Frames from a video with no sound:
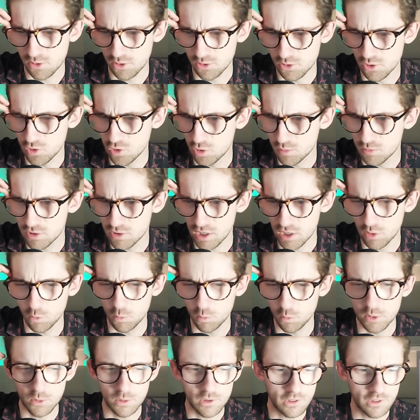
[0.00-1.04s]
On the YouTube channel, we've
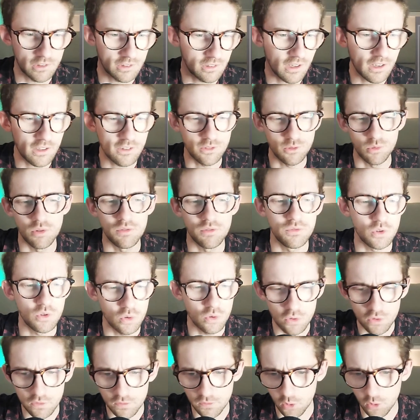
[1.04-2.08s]
been doing season
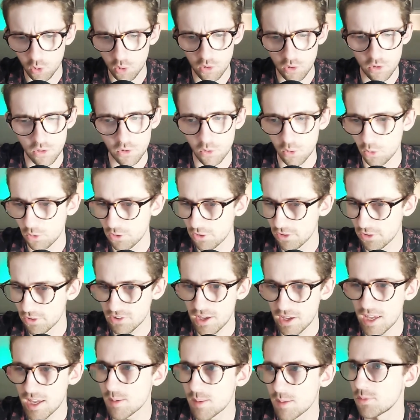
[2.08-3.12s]
reviews for all the
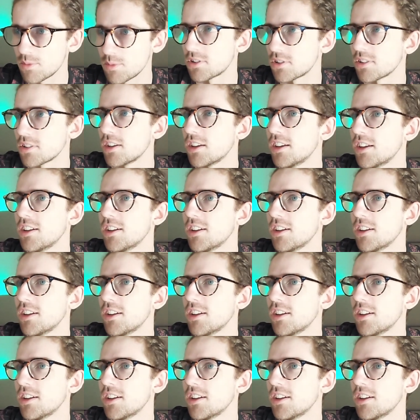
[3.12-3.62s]
teams.